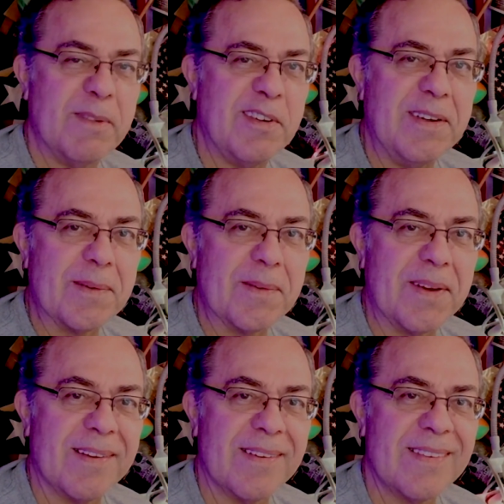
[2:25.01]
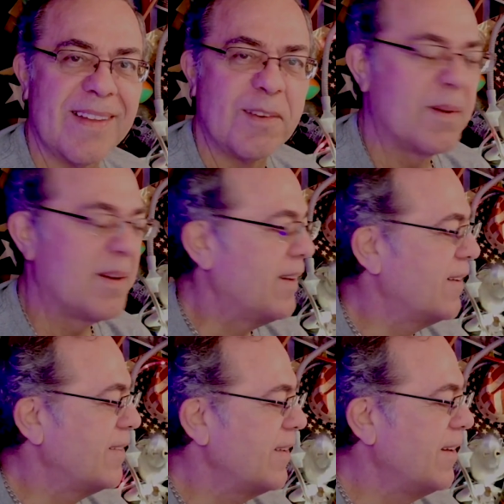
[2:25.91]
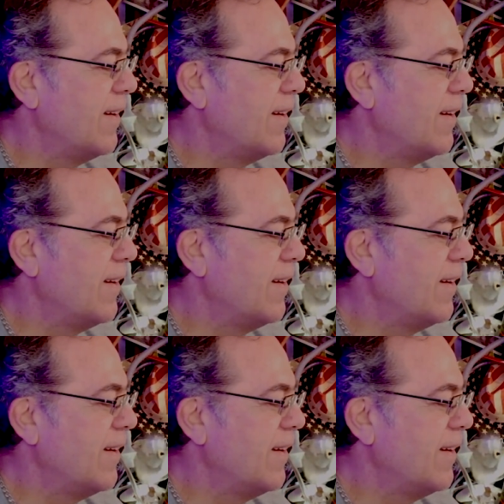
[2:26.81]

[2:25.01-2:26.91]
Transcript: machinery. That's what it is.